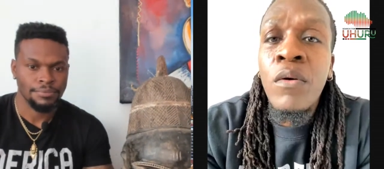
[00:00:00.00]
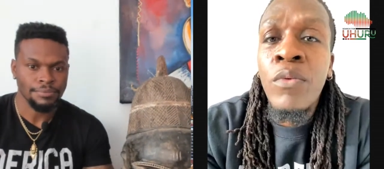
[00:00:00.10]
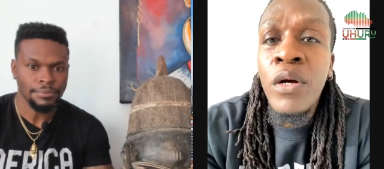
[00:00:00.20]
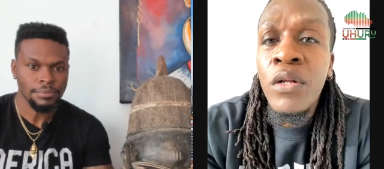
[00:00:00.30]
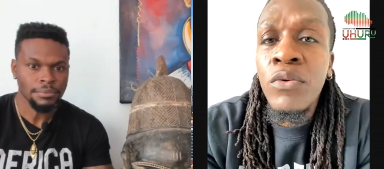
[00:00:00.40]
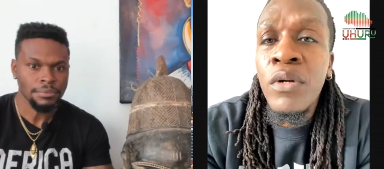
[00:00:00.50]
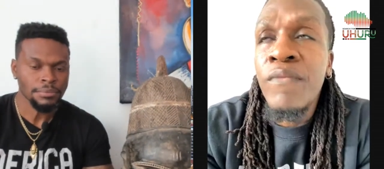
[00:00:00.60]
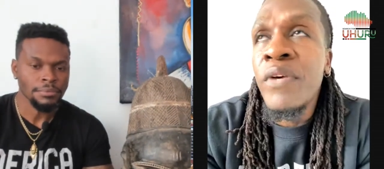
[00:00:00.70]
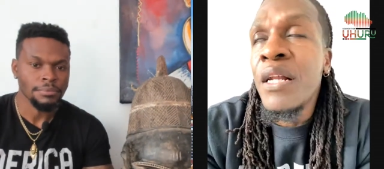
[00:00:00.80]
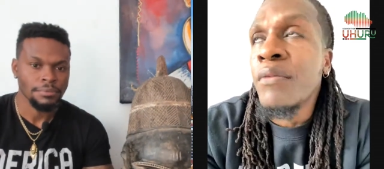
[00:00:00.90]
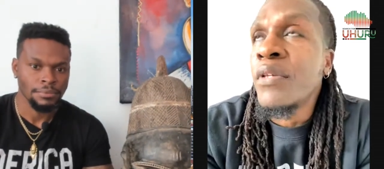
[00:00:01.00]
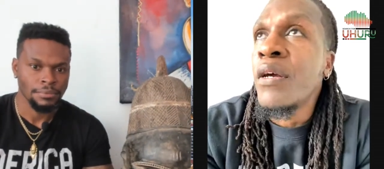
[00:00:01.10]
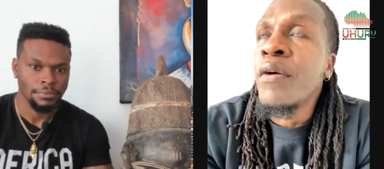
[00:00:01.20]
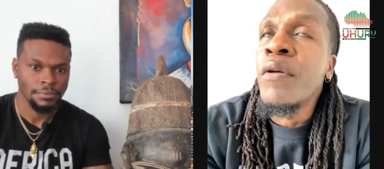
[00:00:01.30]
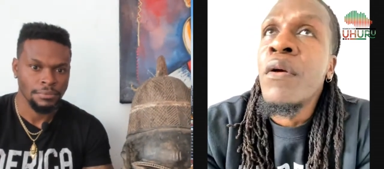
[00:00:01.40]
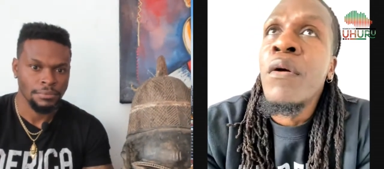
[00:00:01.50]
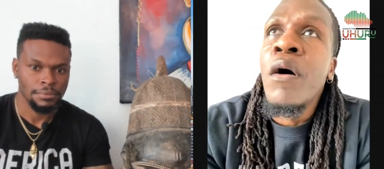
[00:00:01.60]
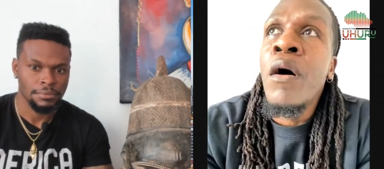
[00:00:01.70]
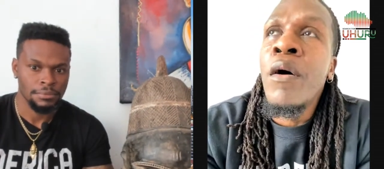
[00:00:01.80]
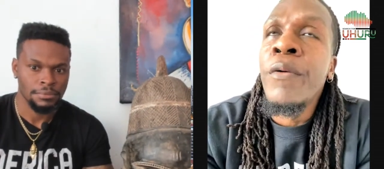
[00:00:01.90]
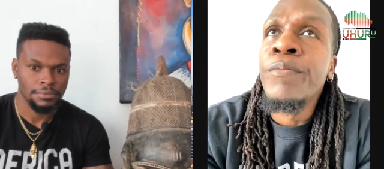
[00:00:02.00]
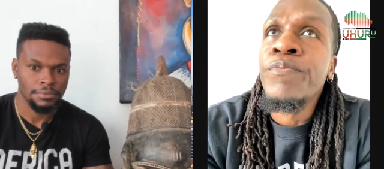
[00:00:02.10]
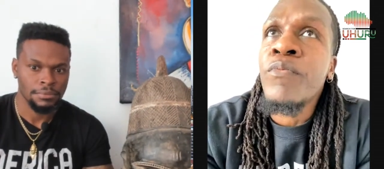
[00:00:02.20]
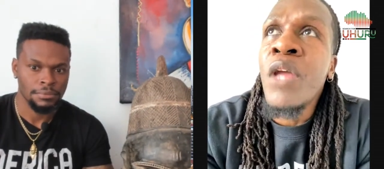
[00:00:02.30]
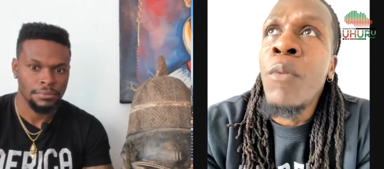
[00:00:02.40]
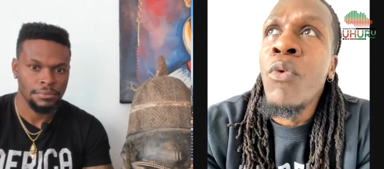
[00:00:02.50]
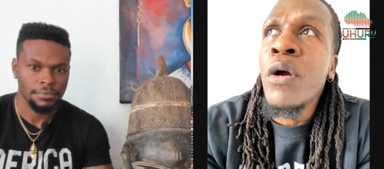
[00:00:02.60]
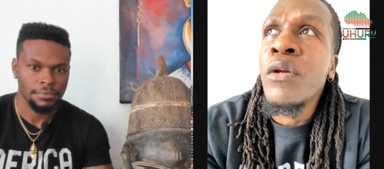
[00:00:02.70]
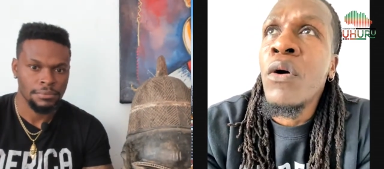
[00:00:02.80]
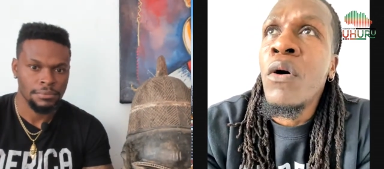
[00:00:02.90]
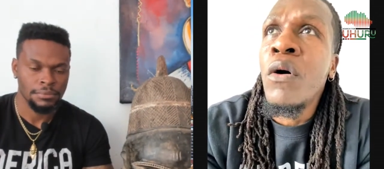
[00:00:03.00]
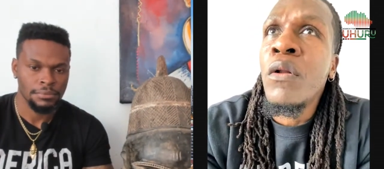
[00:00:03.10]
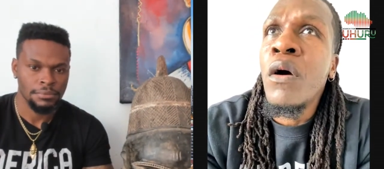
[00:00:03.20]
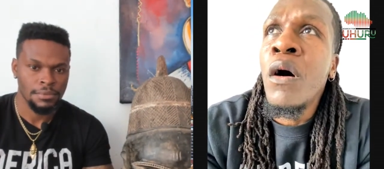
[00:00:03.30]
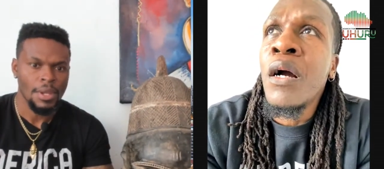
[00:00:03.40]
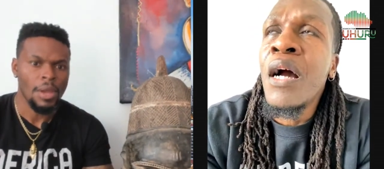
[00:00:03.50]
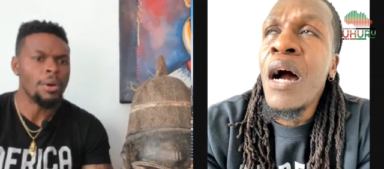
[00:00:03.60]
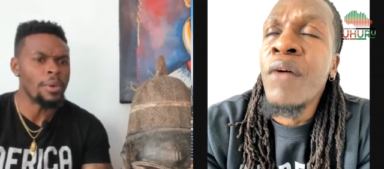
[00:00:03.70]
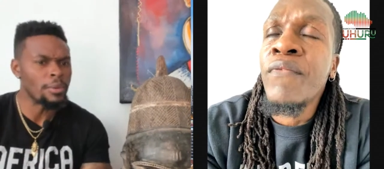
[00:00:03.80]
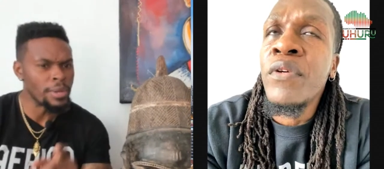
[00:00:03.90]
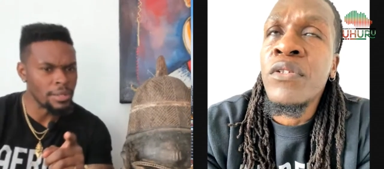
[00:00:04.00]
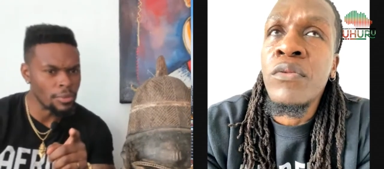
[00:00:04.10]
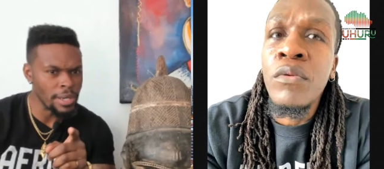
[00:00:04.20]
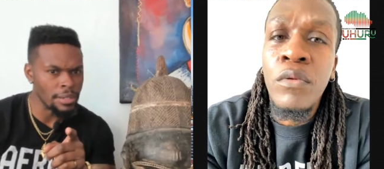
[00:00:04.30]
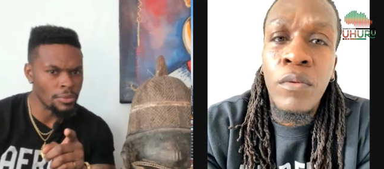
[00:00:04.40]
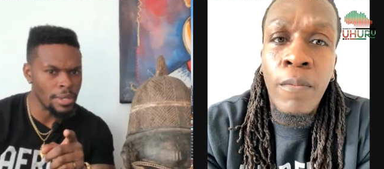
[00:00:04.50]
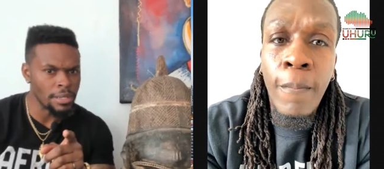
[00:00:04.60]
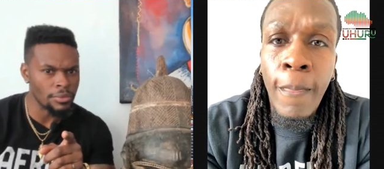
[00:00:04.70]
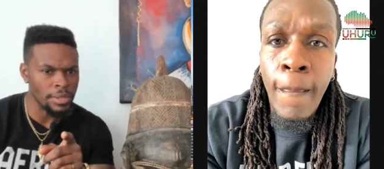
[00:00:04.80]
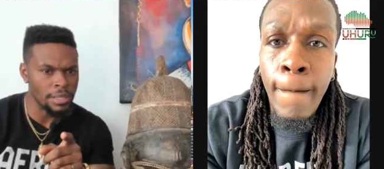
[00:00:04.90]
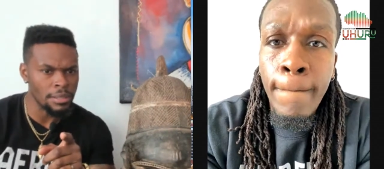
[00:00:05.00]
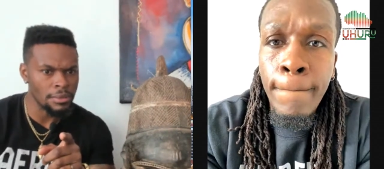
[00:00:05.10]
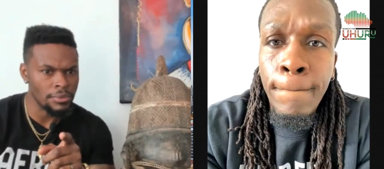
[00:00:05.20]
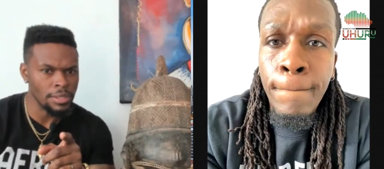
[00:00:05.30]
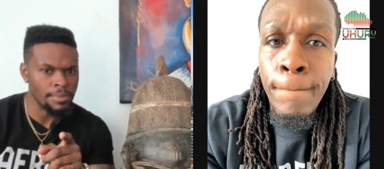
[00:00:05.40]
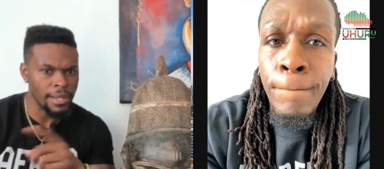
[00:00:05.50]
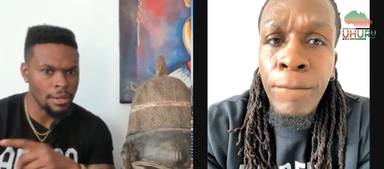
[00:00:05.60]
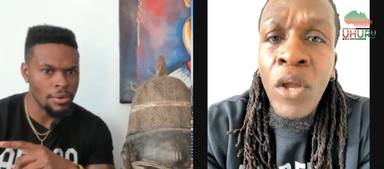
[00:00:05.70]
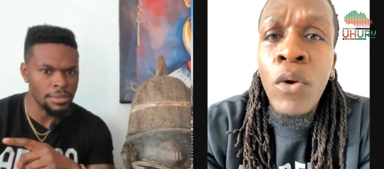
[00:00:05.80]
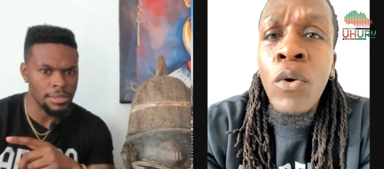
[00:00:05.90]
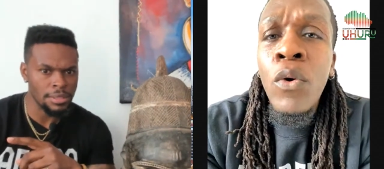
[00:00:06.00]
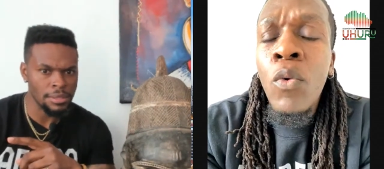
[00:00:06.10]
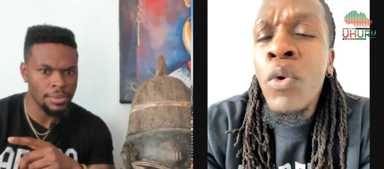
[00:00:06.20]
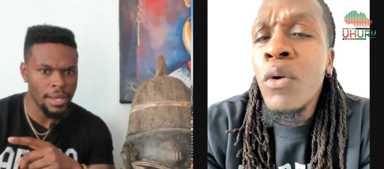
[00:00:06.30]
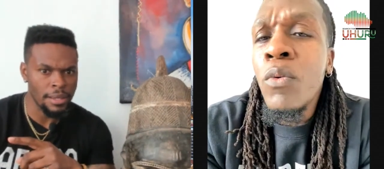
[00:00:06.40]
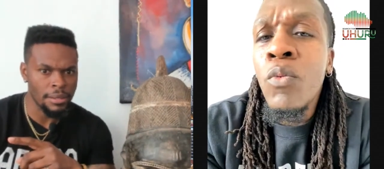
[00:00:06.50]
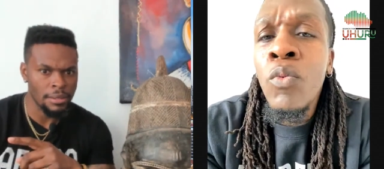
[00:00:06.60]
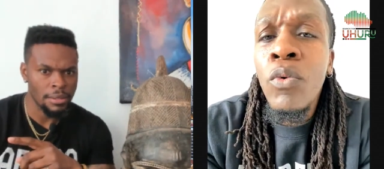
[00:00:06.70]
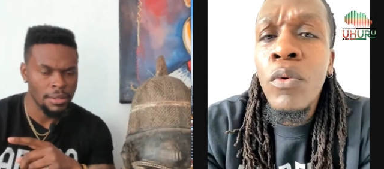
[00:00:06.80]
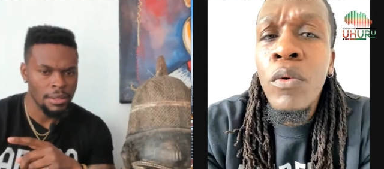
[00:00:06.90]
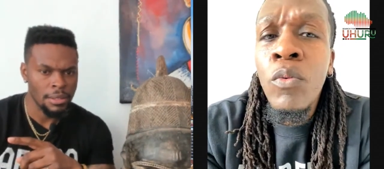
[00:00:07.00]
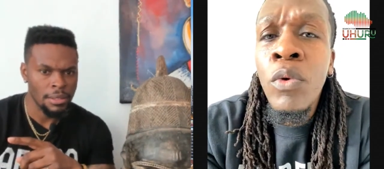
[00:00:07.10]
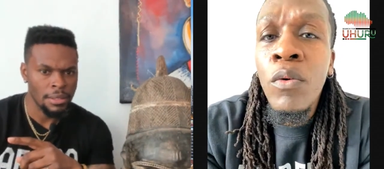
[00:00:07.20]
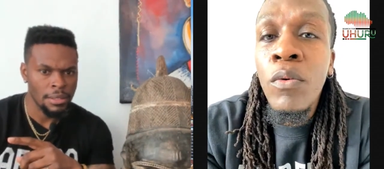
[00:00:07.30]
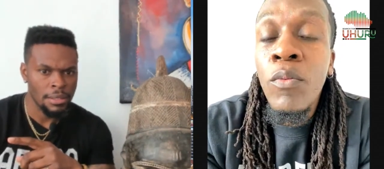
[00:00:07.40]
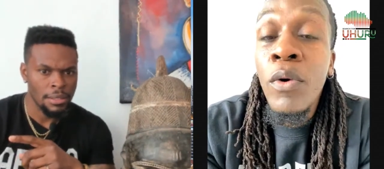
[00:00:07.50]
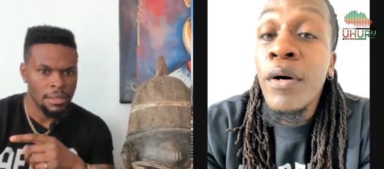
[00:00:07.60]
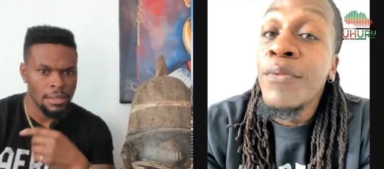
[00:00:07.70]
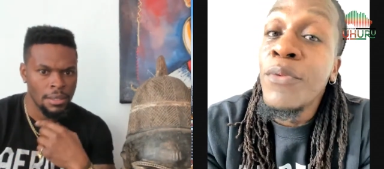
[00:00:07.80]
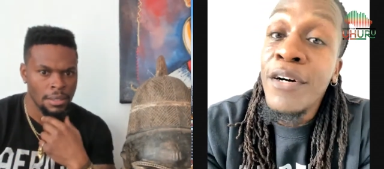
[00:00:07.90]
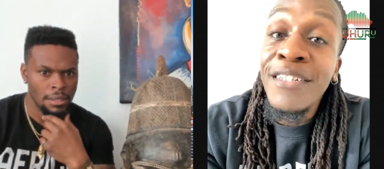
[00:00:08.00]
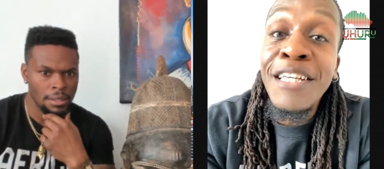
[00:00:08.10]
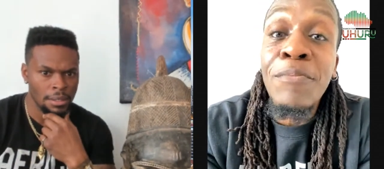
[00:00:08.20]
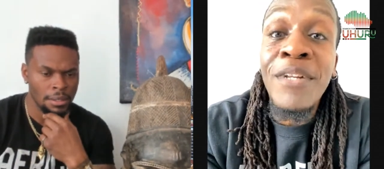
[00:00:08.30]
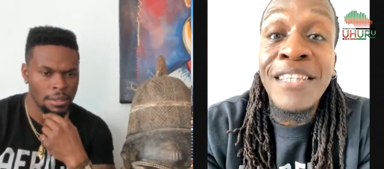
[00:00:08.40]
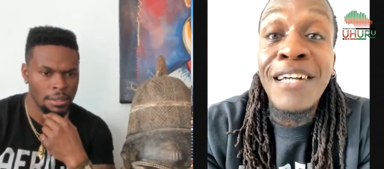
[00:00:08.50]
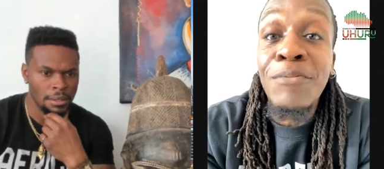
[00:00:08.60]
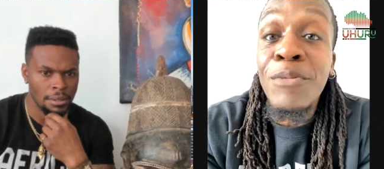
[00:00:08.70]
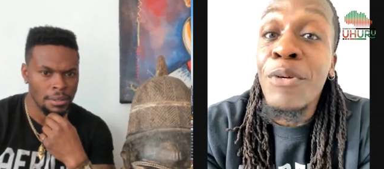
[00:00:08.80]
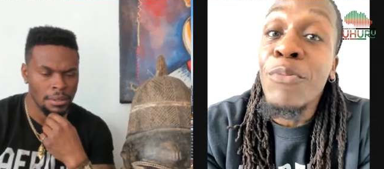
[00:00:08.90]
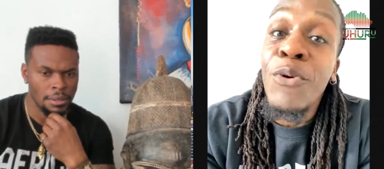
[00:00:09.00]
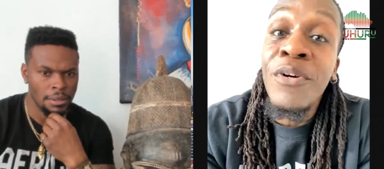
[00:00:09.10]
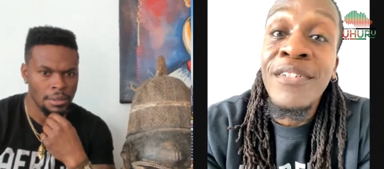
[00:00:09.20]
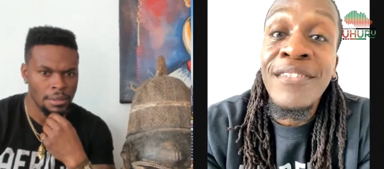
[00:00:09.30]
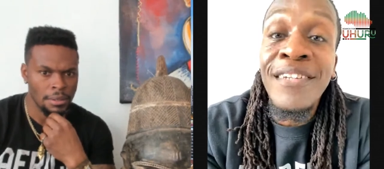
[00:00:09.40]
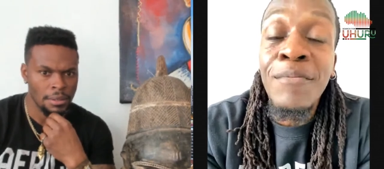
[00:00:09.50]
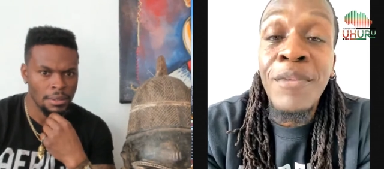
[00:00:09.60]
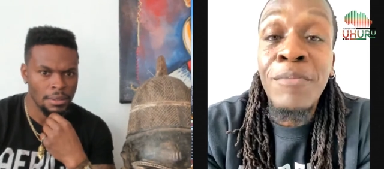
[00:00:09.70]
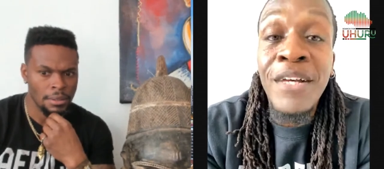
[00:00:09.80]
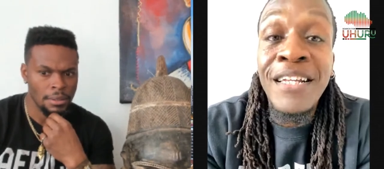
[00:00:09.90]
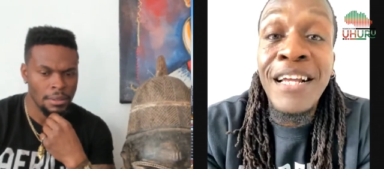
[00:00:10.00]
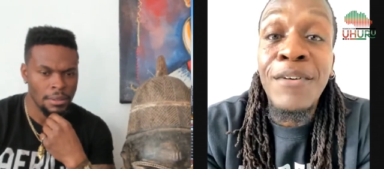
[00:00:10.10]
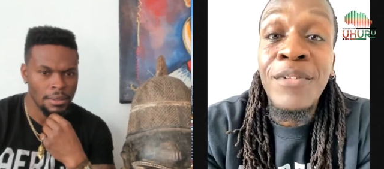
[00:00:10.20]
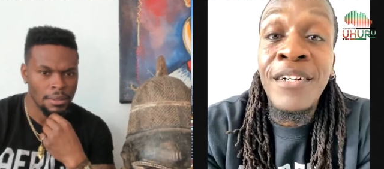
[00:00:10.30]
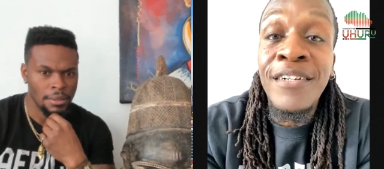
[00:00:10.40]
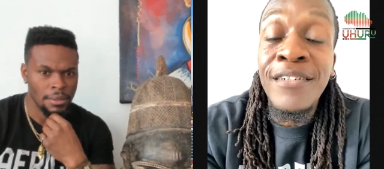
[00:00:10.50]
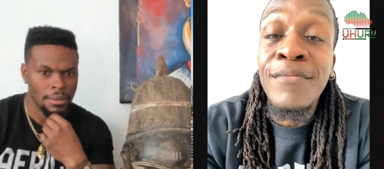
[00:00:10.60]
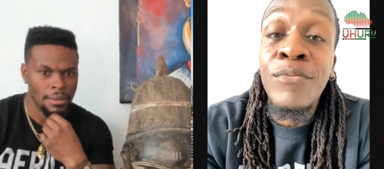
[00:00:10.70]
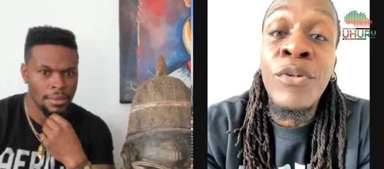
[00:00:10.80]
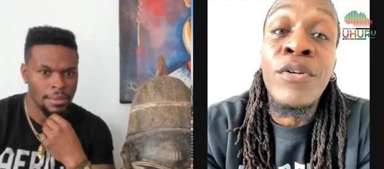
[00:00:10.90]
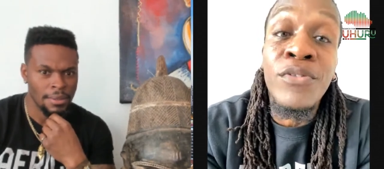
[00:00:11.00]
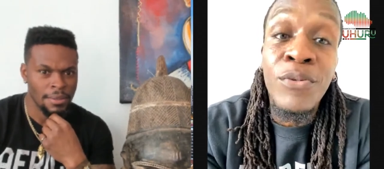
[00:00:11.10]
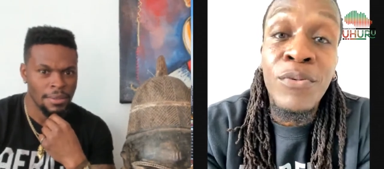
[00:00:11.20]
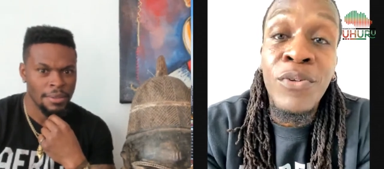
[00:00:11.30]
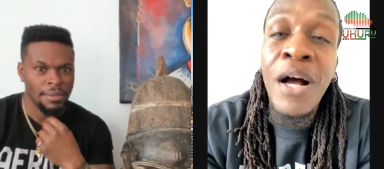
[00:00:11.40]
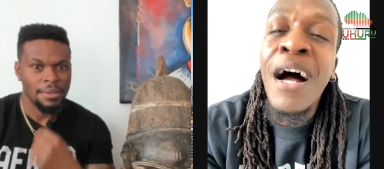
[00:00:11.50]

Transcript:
Speaker 1: We're gonna do an event out there. Um, I'm working on a conference. Wait, when, when, when, when, when do you plan on
Speaker 2: going to the UK?
Speaker 1: Well, well, well, to keep it a thousand, which I'm going, I'm, I'm heading out uh real soon. Yeah,